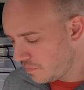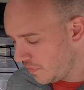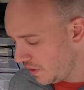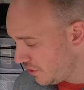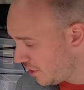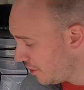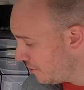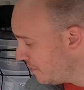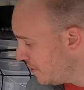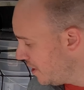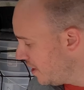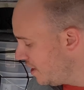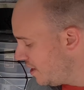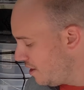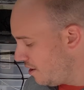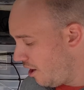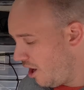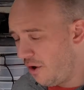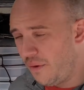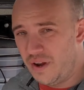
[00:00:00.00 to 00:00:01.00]
So,
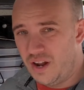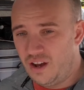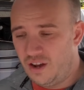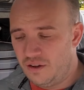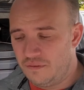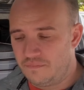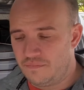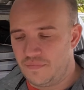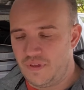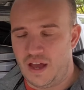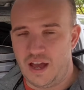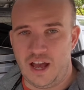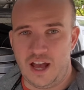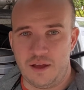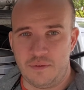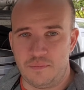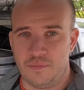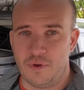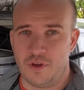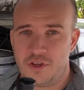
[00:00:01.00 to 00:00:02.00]

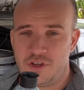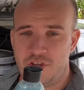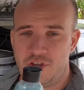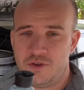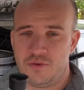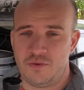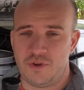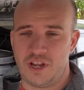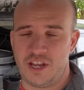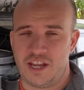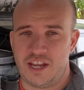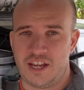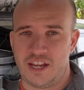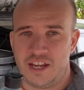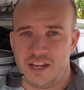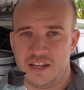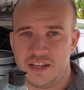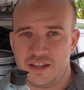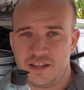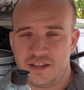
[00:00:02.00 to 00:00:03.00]
ONR, you
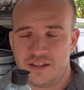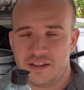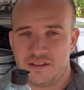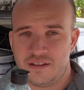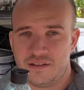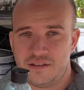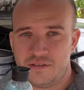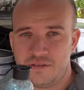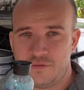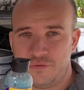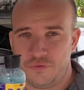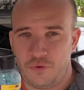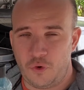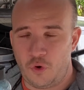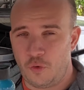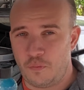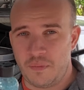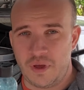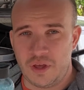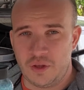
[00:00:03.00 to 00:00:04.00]
need
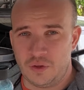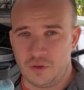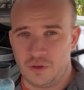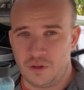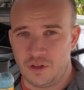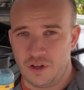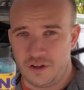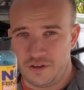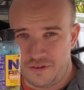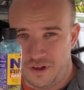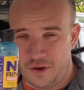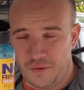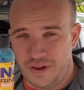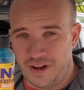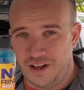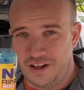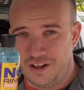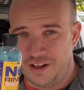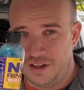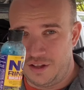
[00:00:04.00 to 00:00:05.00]
4 mil of
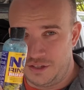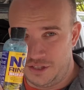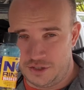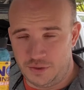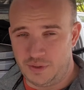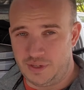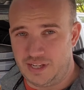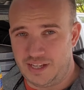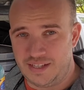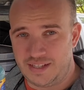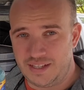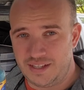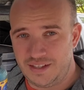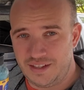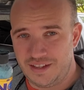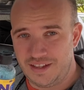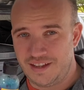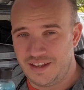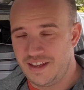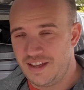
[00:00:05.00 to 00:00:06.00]
ONR to a litre.
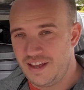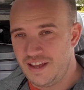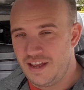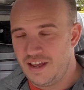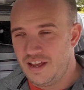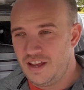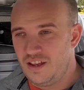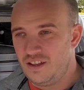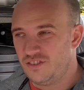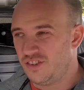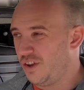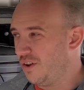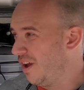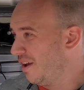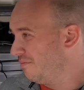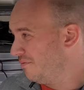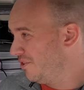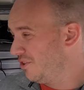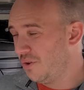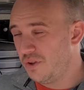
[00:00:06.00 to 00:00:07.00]
So,
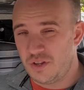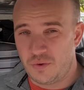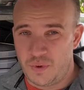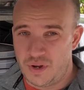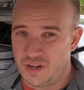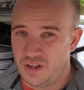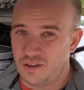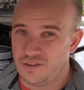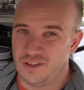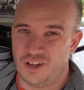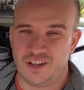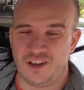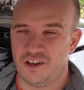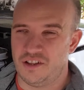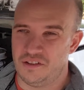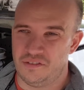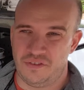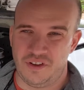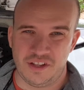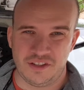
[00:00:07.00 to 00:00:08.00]
and for doing the windows, I
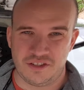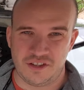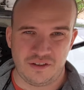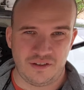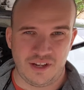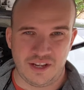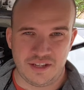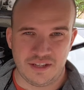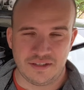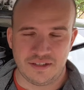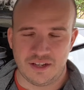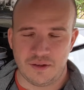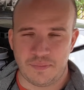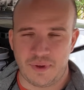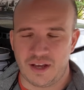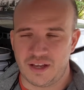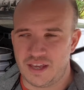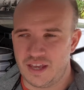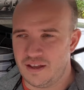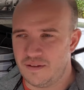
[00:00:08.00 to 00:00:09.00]
kind of find 2 litres in a
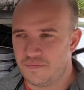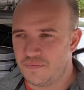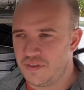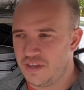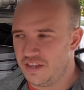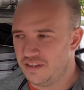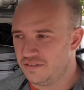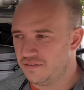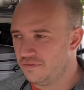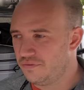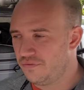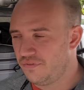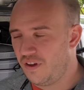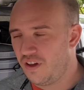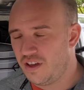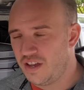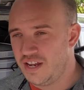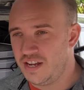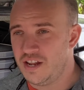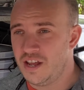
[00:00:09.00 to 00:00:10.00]
bucket is
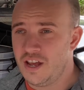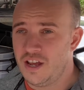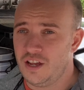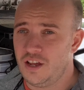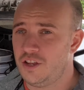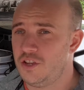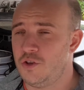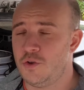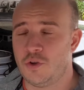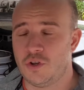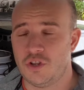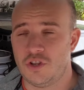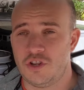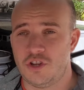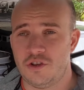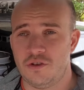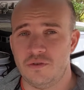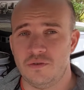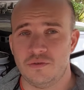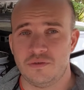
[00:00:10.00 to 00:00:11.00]
fine. You can
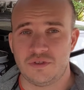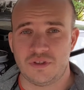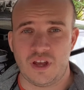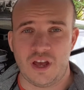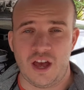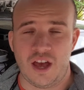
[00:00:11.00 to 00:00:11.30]
use